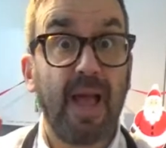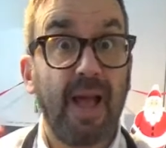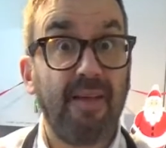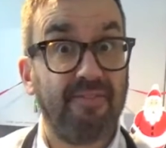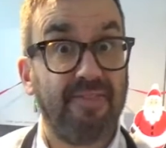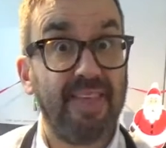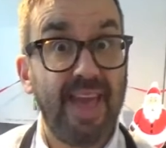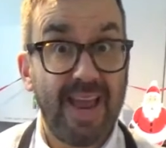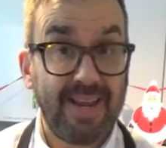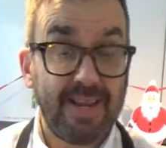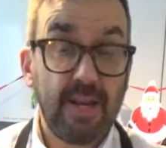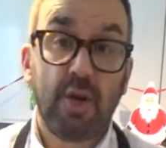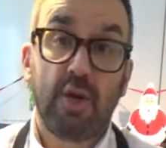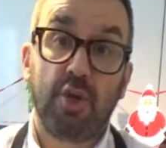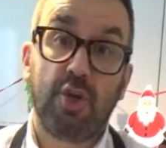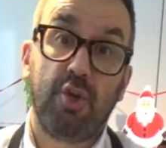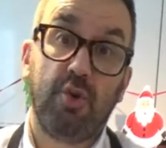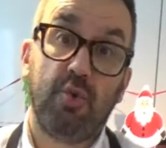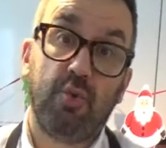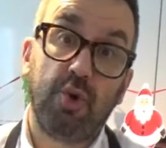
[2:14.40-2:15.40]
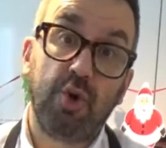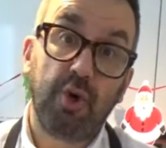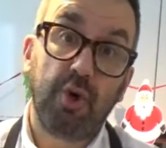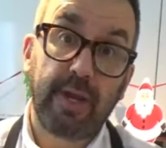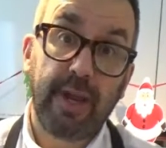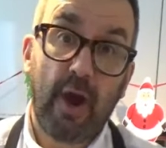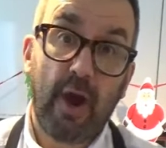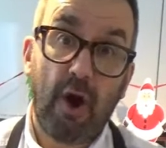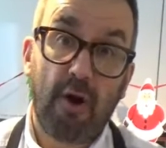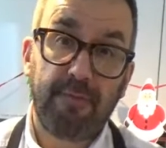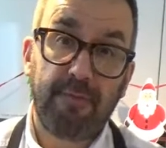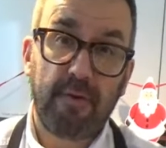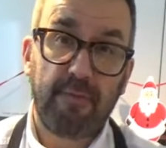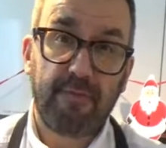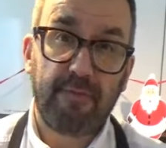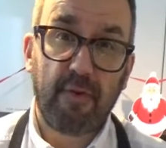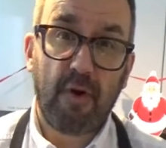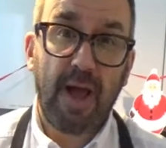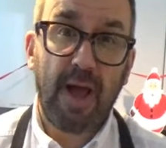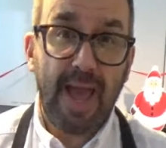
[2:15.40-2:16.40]
then you cook it off
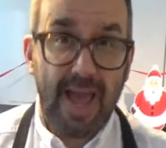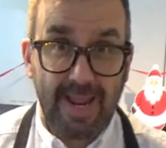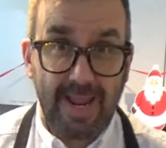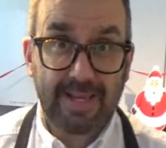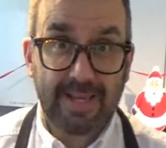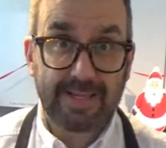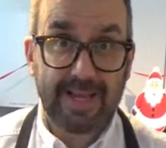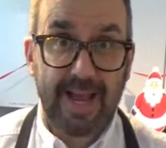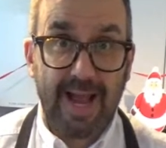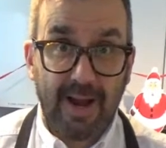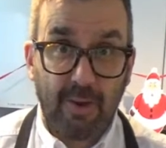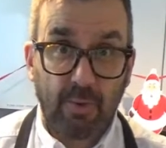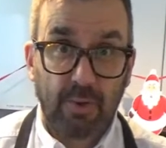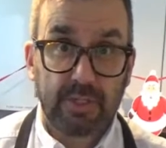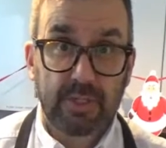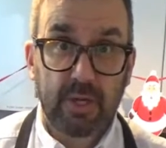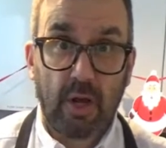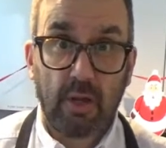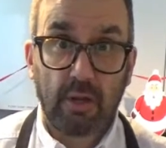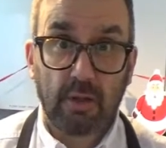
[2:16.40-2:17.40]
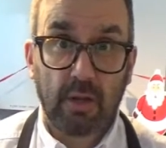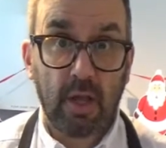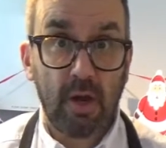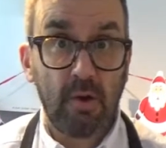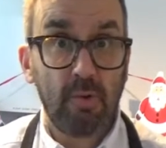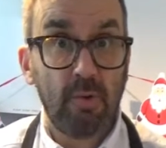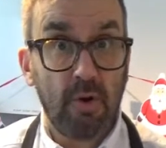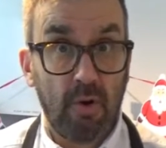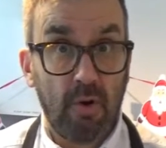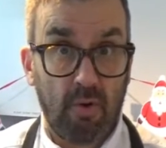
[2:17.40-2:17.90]
for 8 hours on low